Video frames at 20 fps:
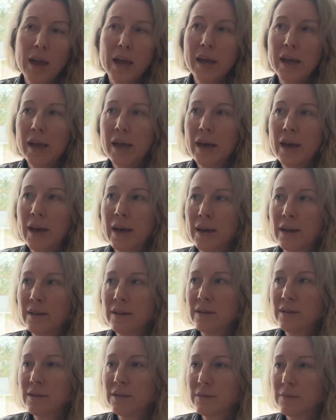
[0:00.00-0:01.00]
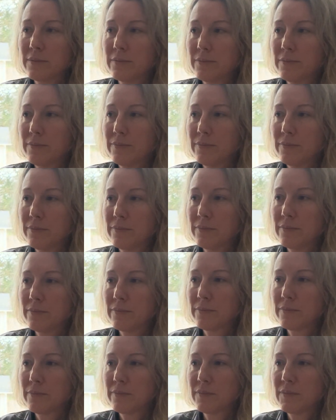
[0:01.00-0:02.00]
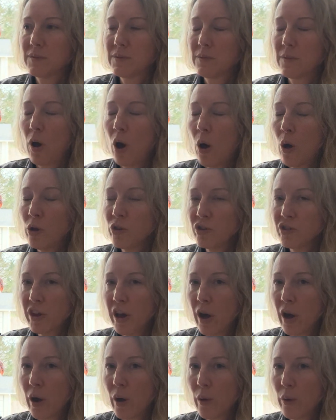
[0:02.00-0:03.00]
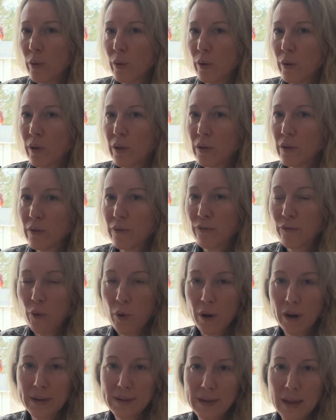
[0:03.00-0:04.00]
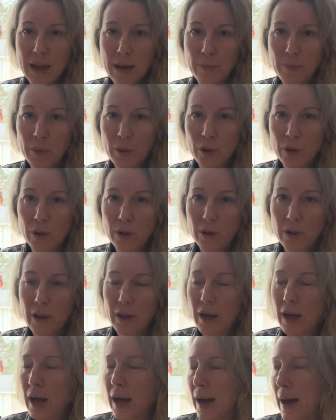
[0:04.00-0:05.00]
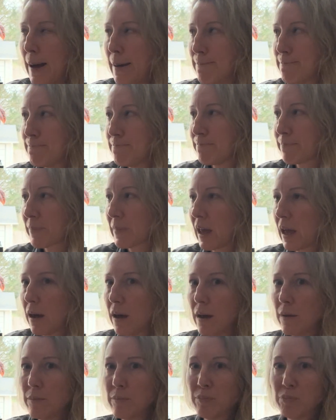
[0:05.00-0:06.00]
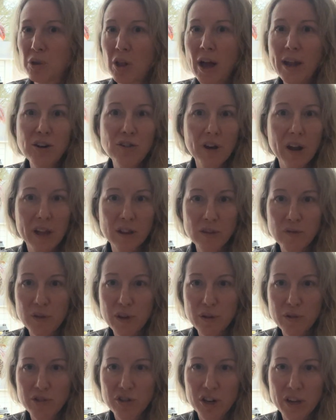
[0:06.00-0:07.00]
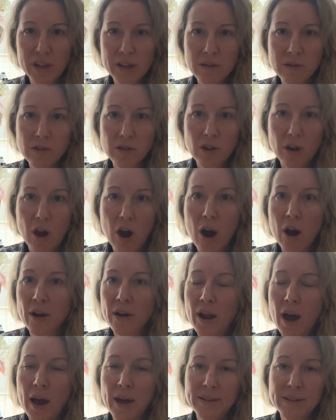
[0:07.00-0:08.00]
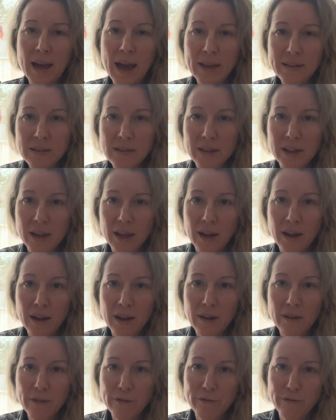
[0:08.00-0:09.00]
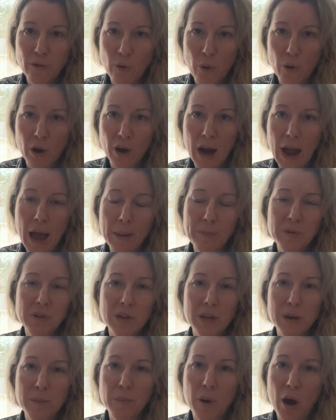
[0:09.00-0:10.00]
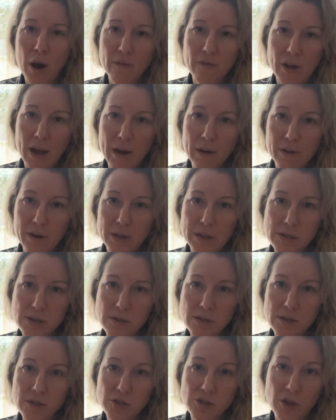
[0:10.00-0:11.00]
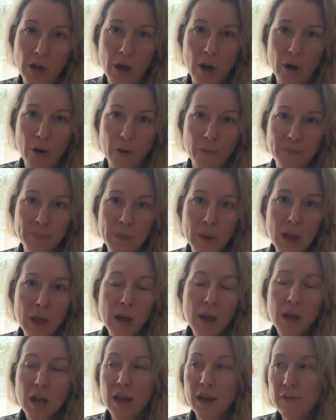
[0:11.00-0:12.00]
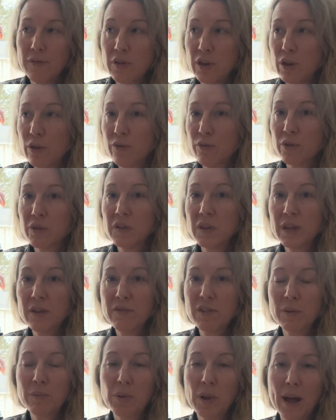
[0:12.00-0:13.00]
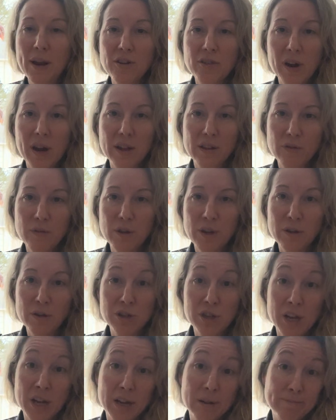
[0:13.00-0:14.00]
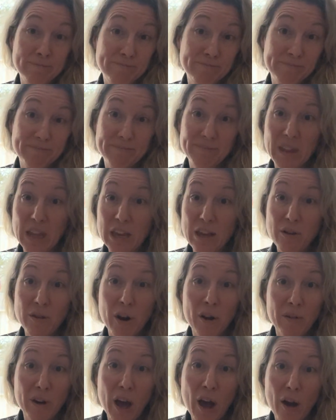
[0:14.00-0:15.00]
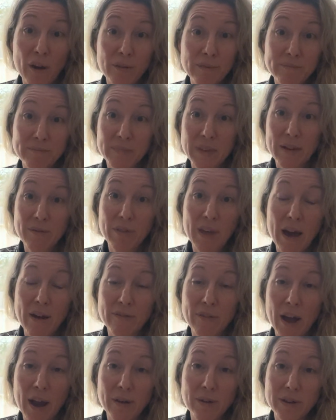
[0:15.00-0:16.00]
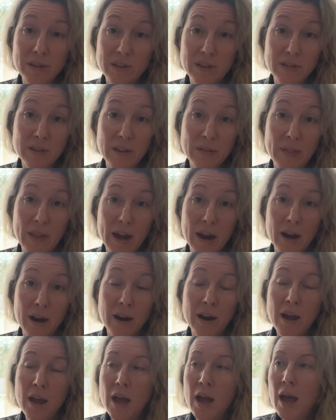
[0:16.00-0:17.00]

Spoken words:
And also, for example, blood transfusions are not tested for Epstein-Barre virus. So if you've received a blood transfusion, you don't know if that virus is in there.